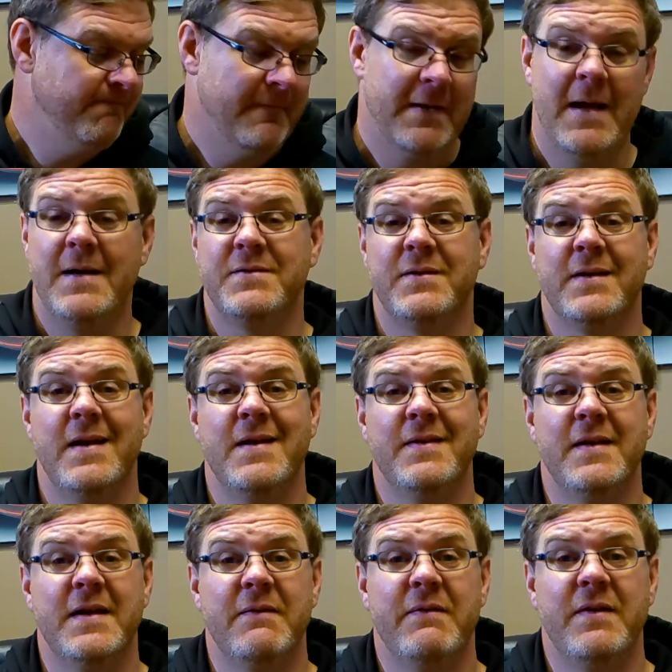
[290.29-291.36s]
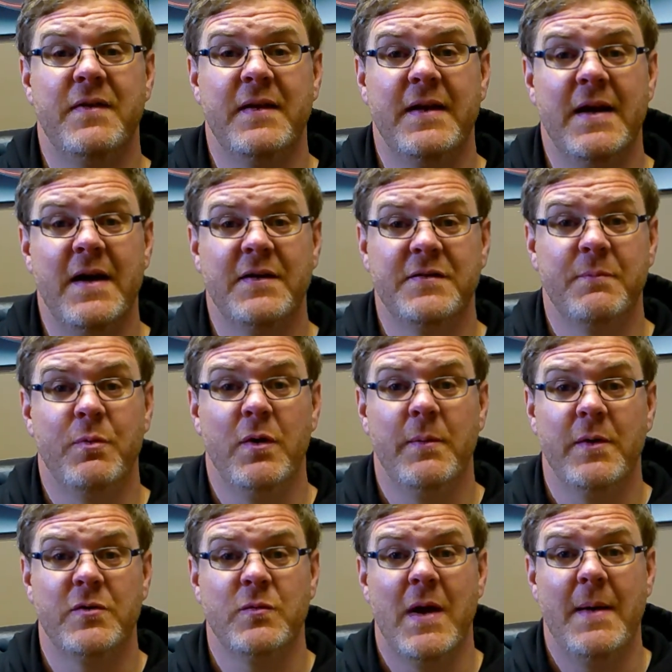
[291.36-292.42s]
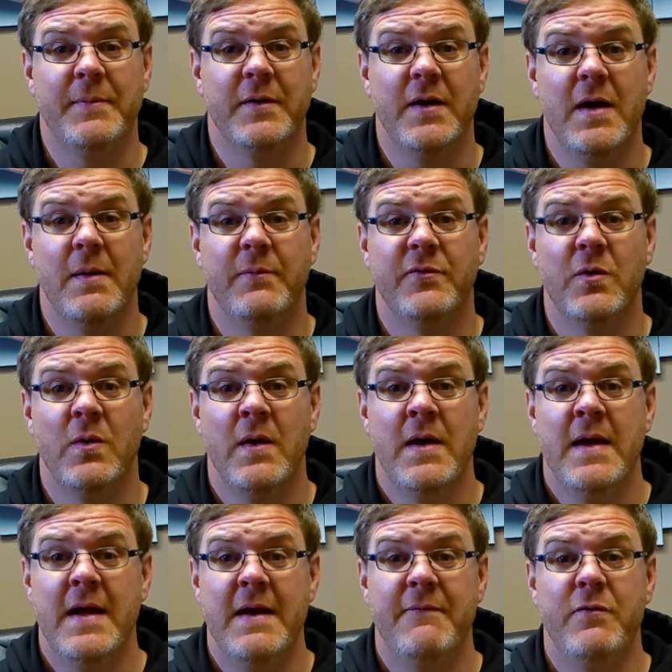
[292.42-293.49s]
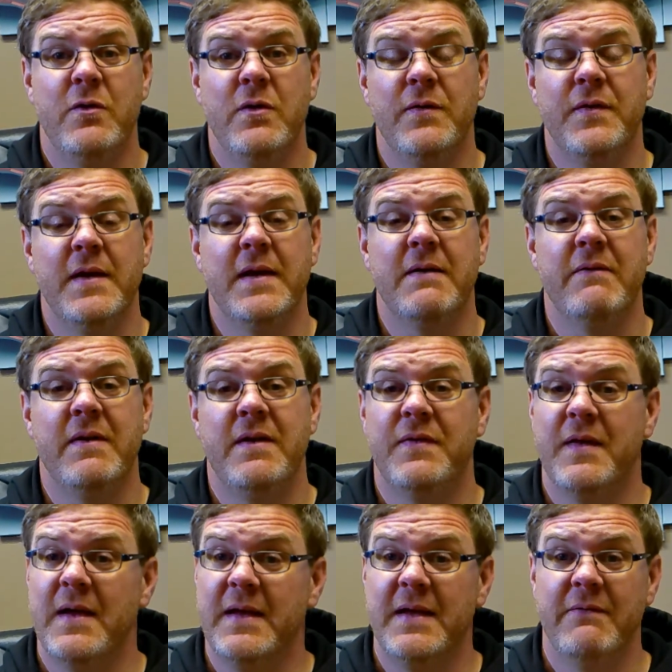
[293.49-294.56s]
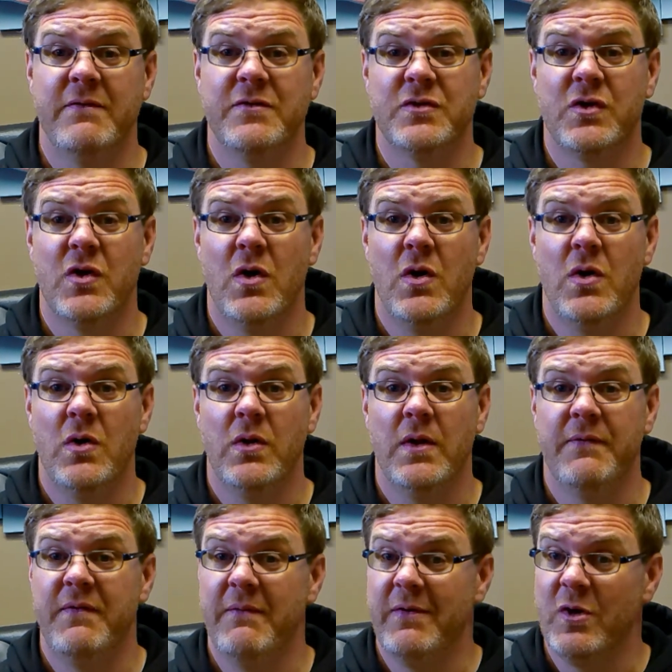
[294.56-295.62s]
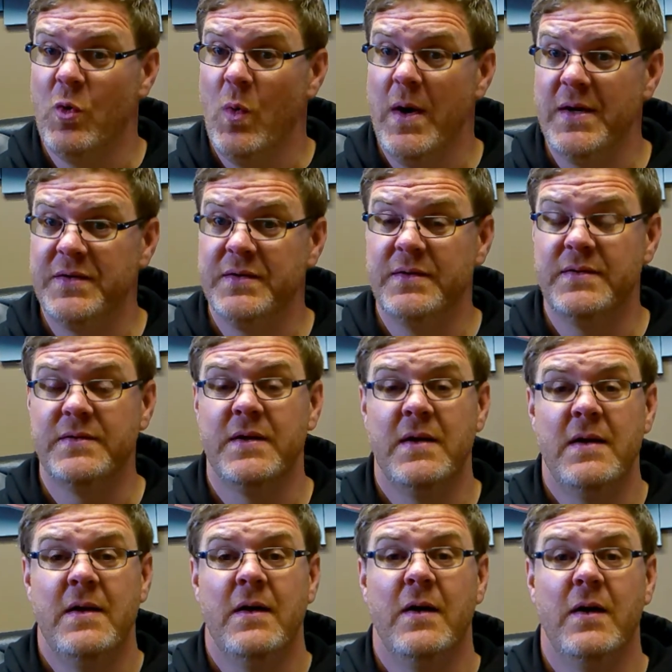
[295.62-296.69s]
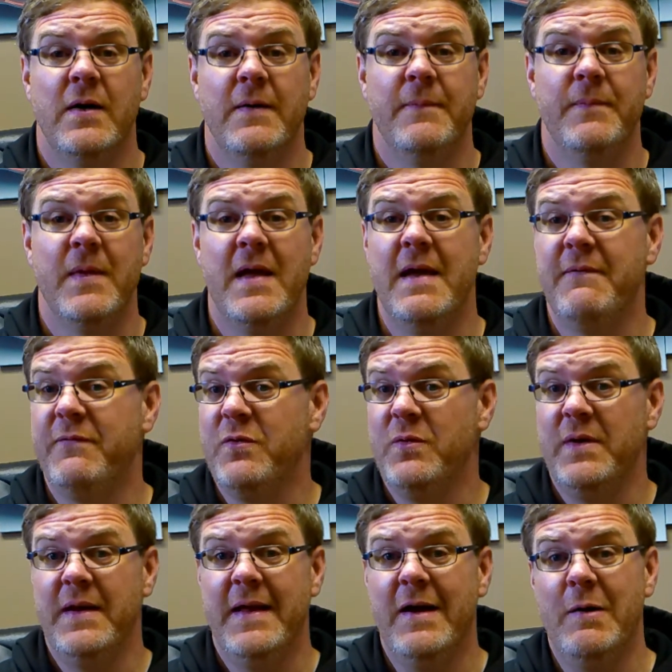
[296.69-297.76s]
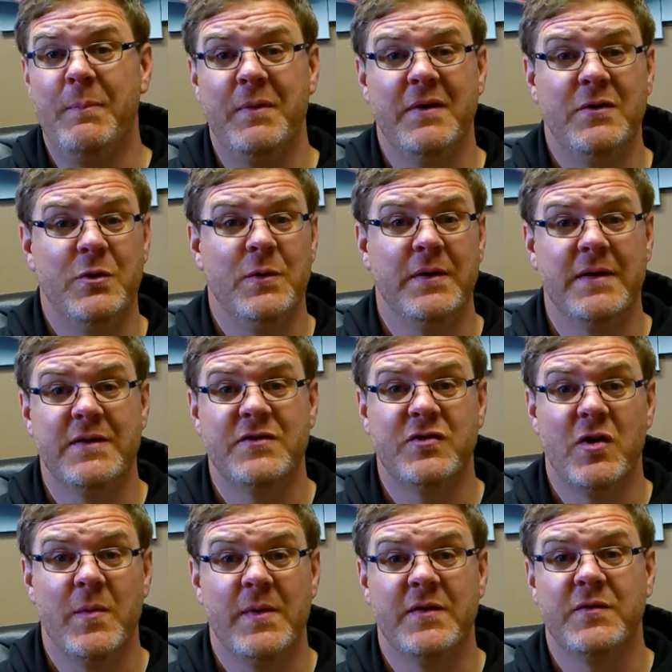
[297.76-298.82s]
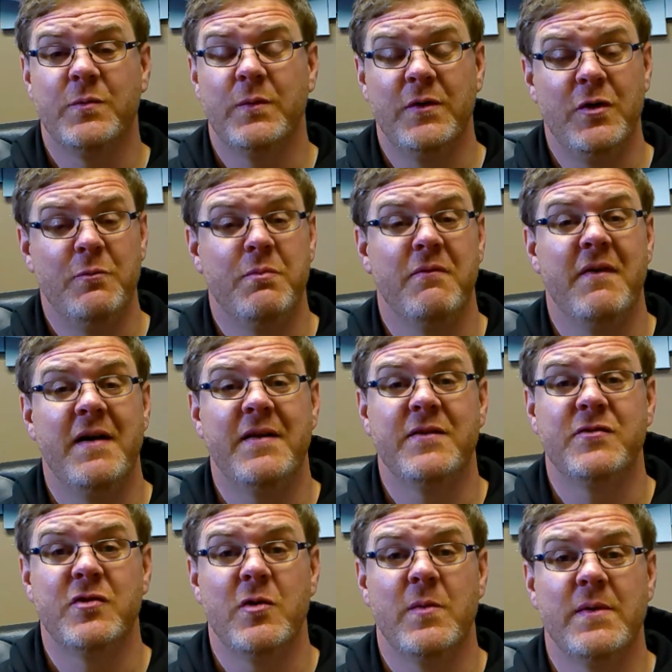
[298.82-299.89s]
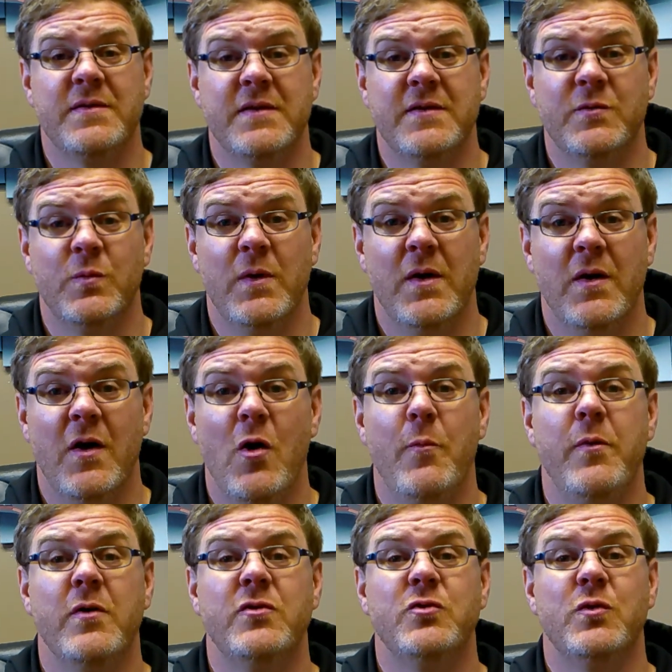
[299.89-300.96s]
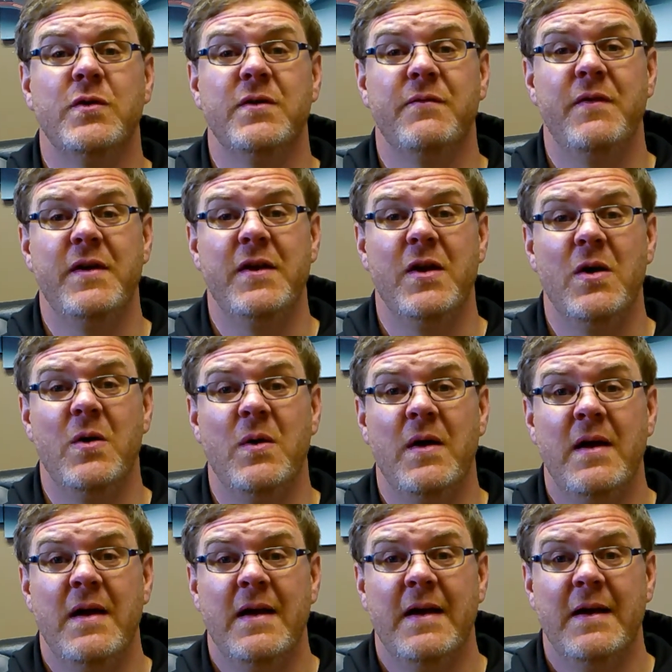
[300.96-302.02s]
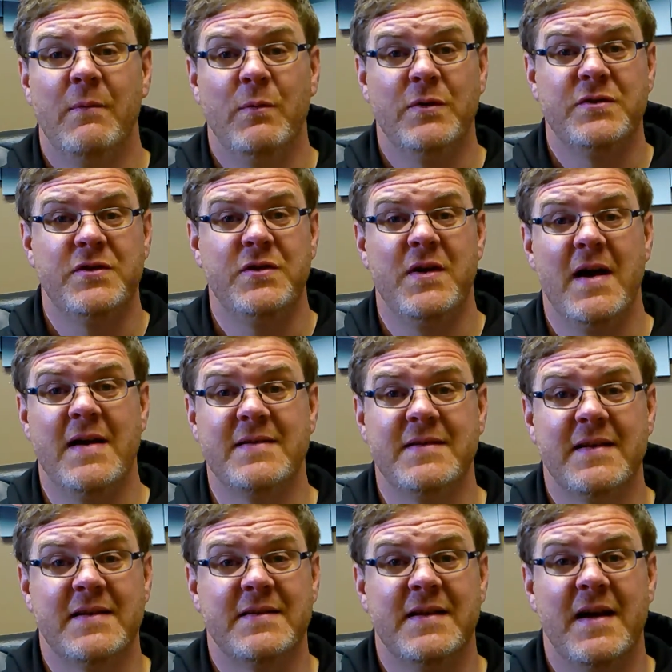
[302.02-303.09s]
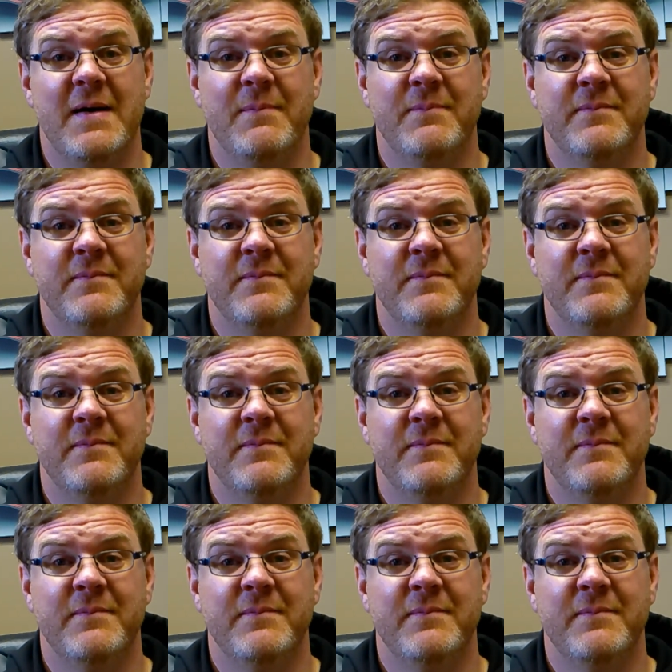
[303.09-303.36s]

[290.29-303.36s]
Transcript: Gosh, I can't think of anything else. I pretty much wrapped it up. So if you can think of anything, give us a call. If you have any questions, If you need help doing this service, we do provide the service as well. Hope you enjoyed the video, and we'll see you guys next time.